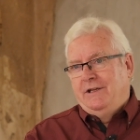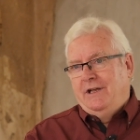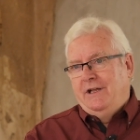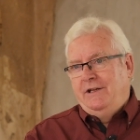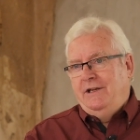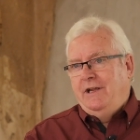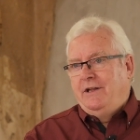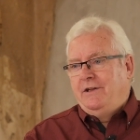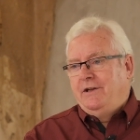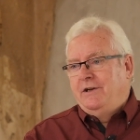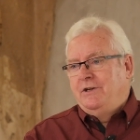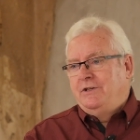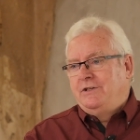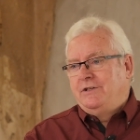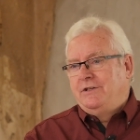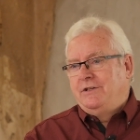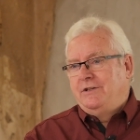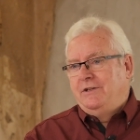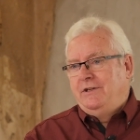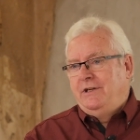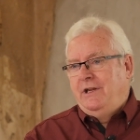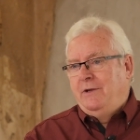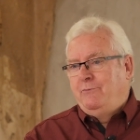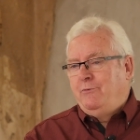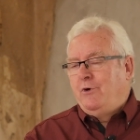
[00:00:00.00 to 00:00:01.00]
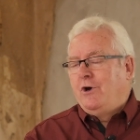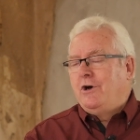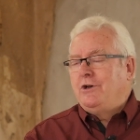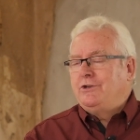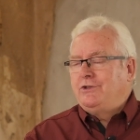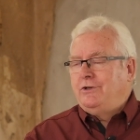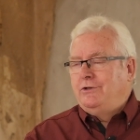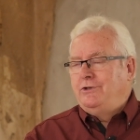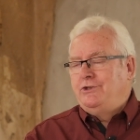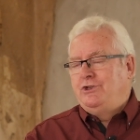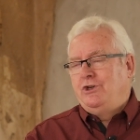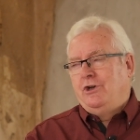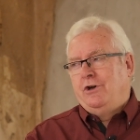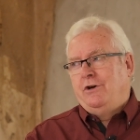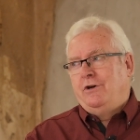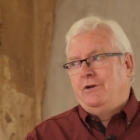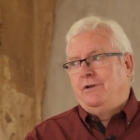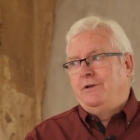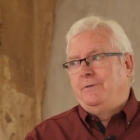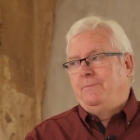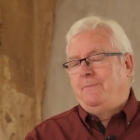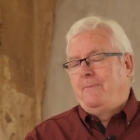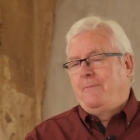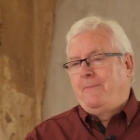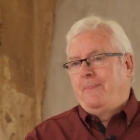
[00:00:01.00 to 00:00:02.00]
And yet there's the Apostle
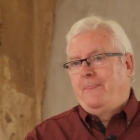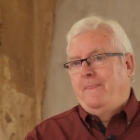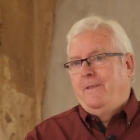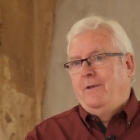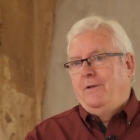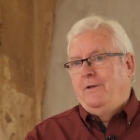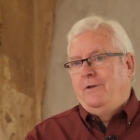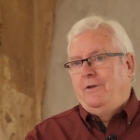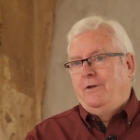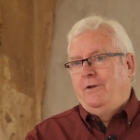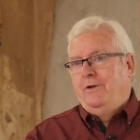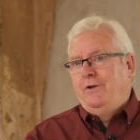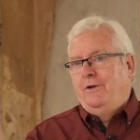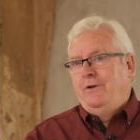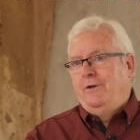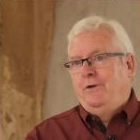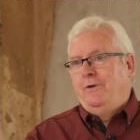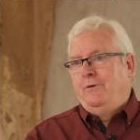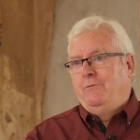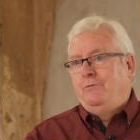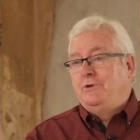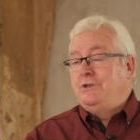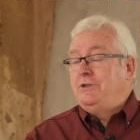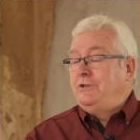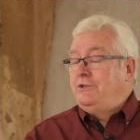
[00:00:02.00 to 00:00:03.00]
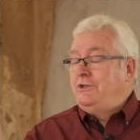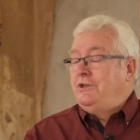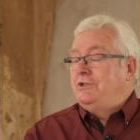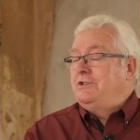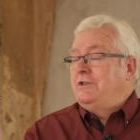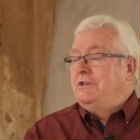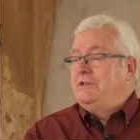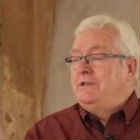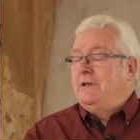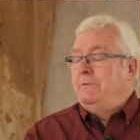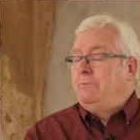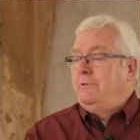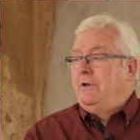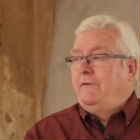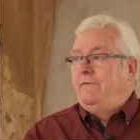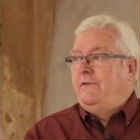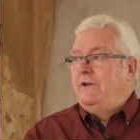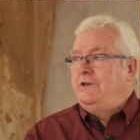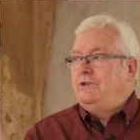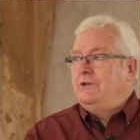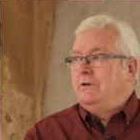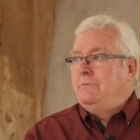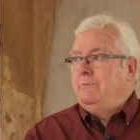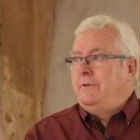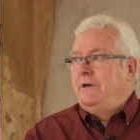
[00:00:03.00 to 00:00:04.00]
John, who was just a simple
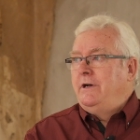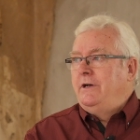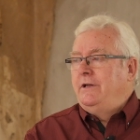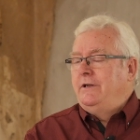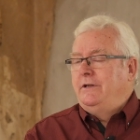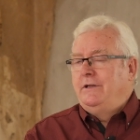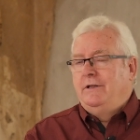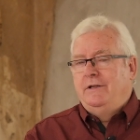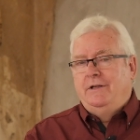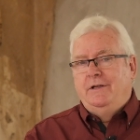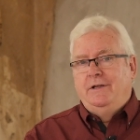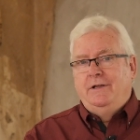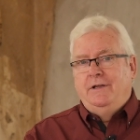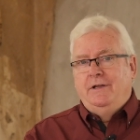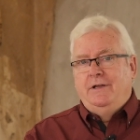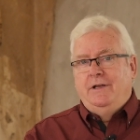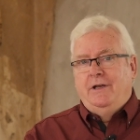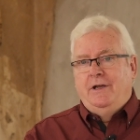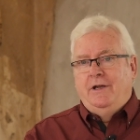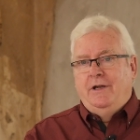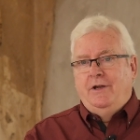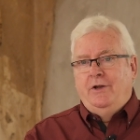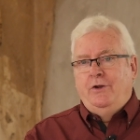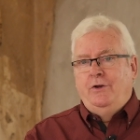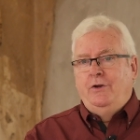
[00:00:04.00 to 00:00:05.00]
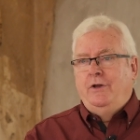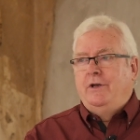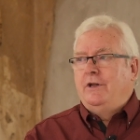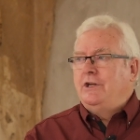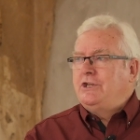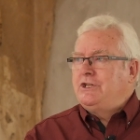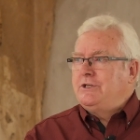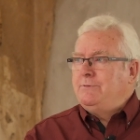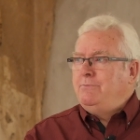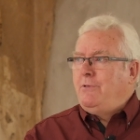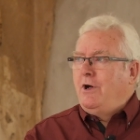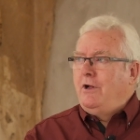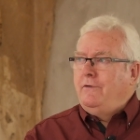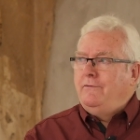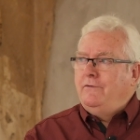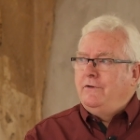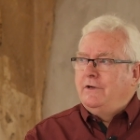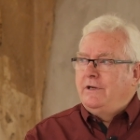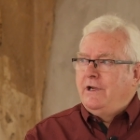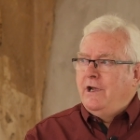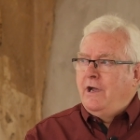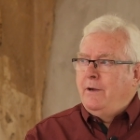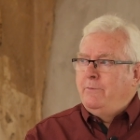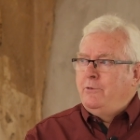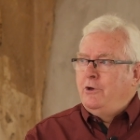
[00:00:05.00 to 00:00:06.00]
fisherman, uh, who had a small
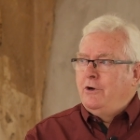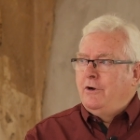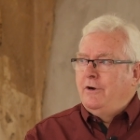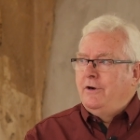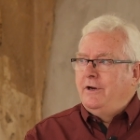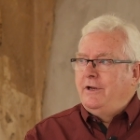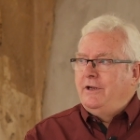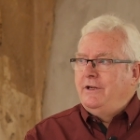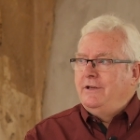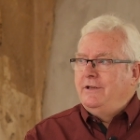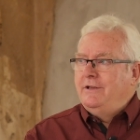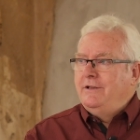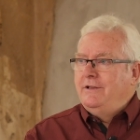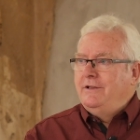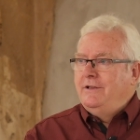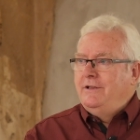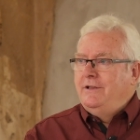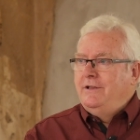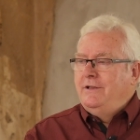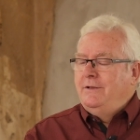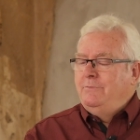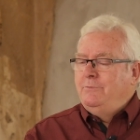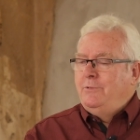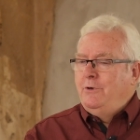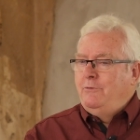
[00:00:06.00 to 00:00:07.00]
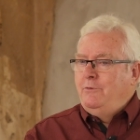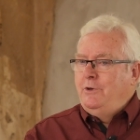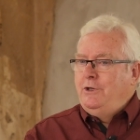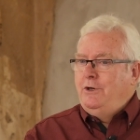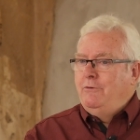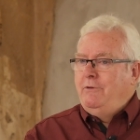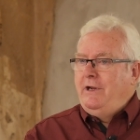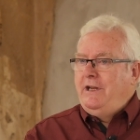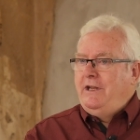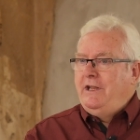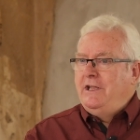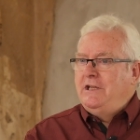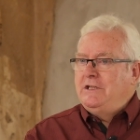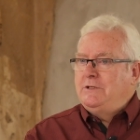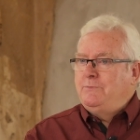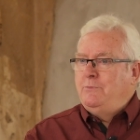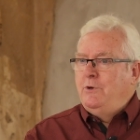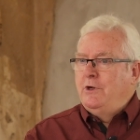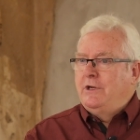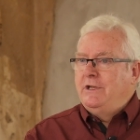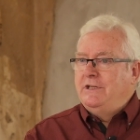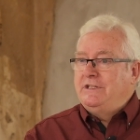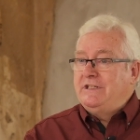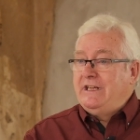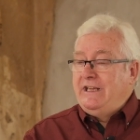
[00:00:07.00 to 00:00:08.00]
vocabulary. But when you read his
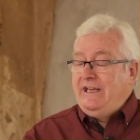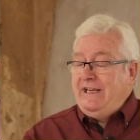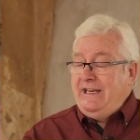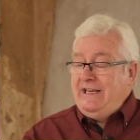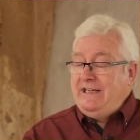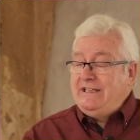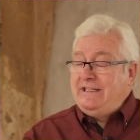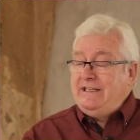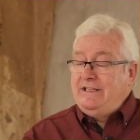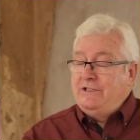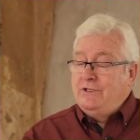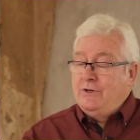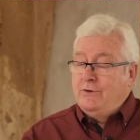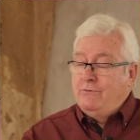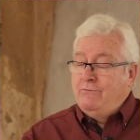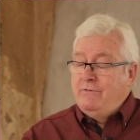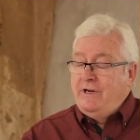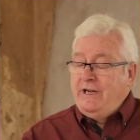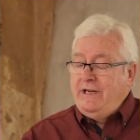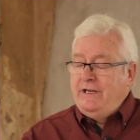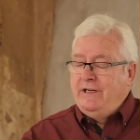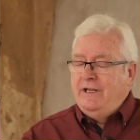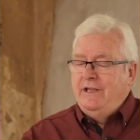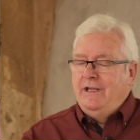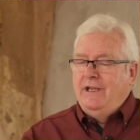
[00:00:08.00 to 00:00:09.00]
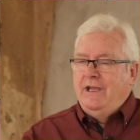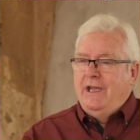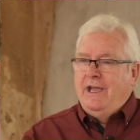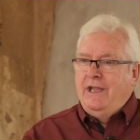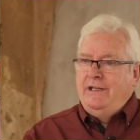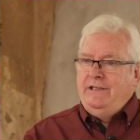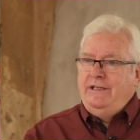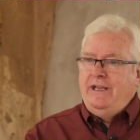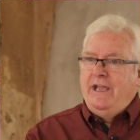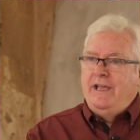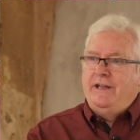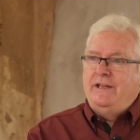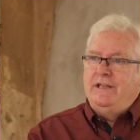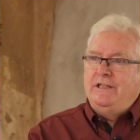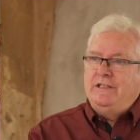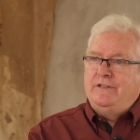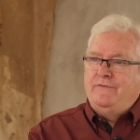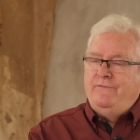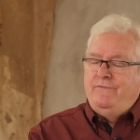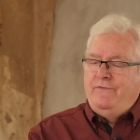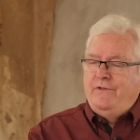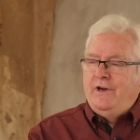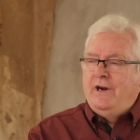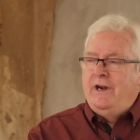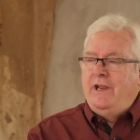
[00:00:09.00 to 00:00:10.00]
book, it's easy to read, and yet
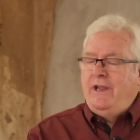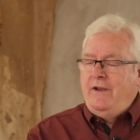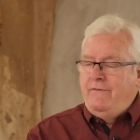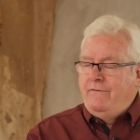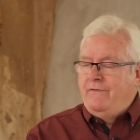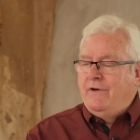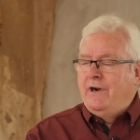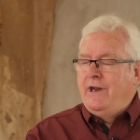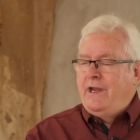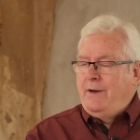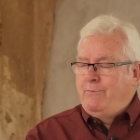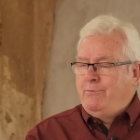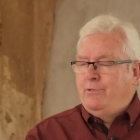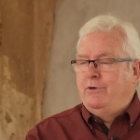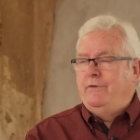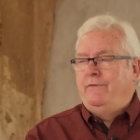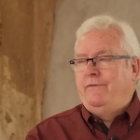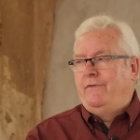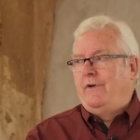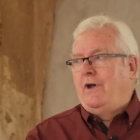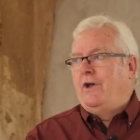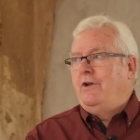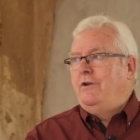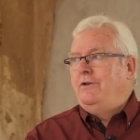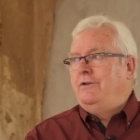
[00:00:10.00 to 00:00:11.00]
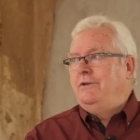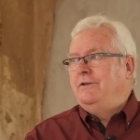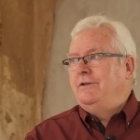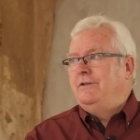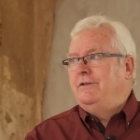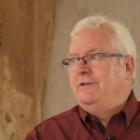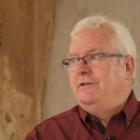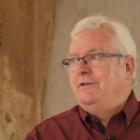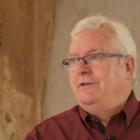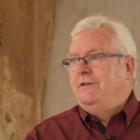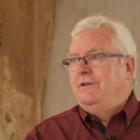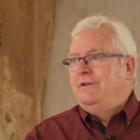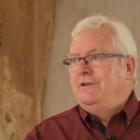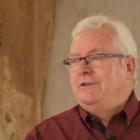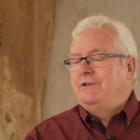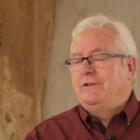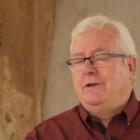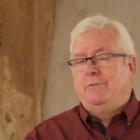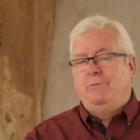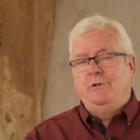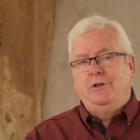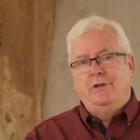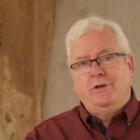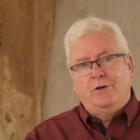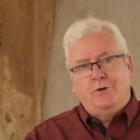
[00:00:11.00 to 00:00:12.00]
it's very, very profound.
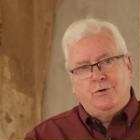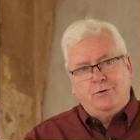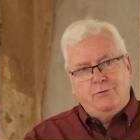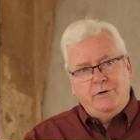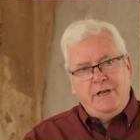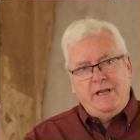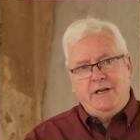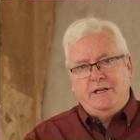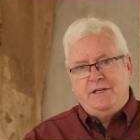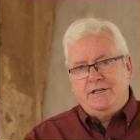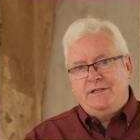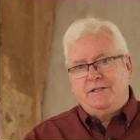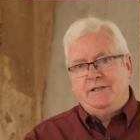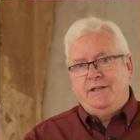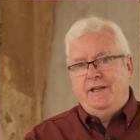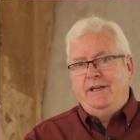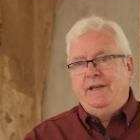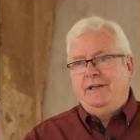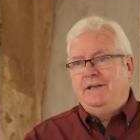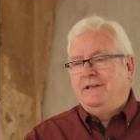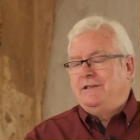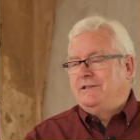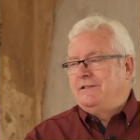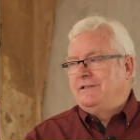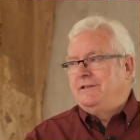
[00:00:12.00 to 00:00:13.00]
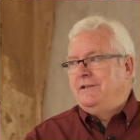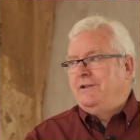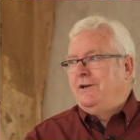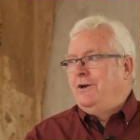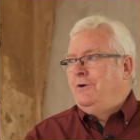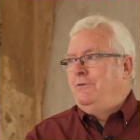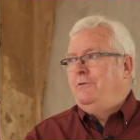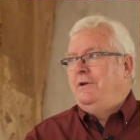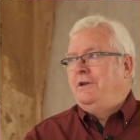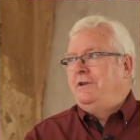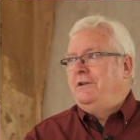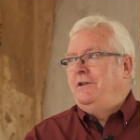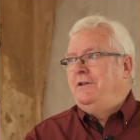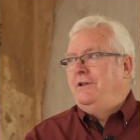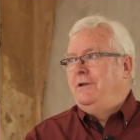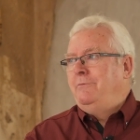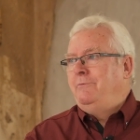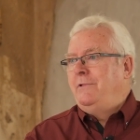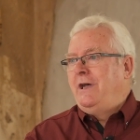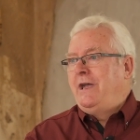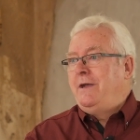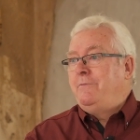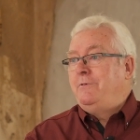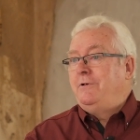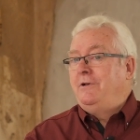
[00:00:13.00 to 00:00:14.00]
Some of the greatest things that are written in the
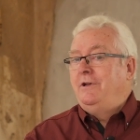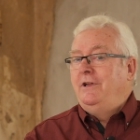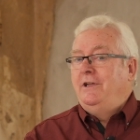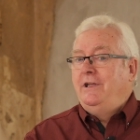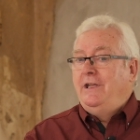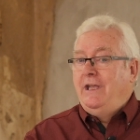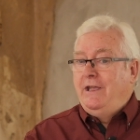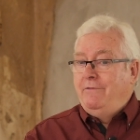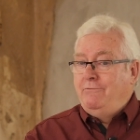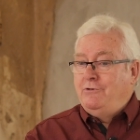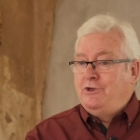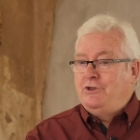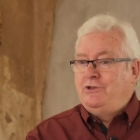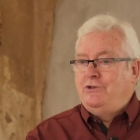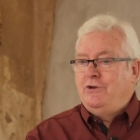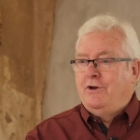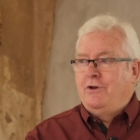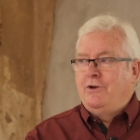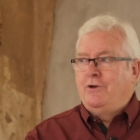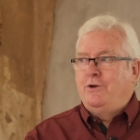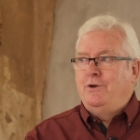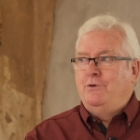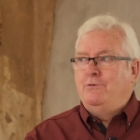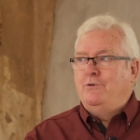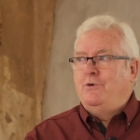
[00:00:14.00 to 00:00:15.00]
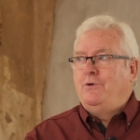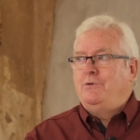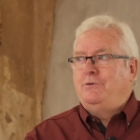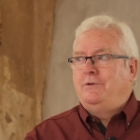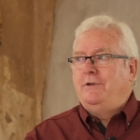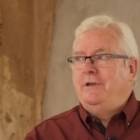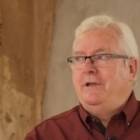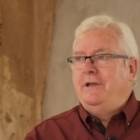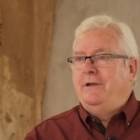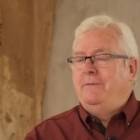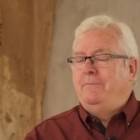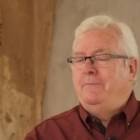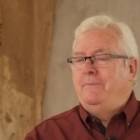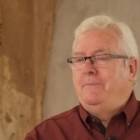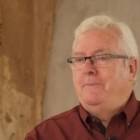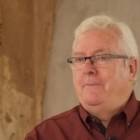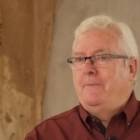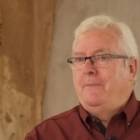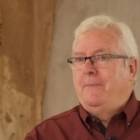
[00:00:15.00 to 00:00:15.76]
Bible, it was John who wrote them.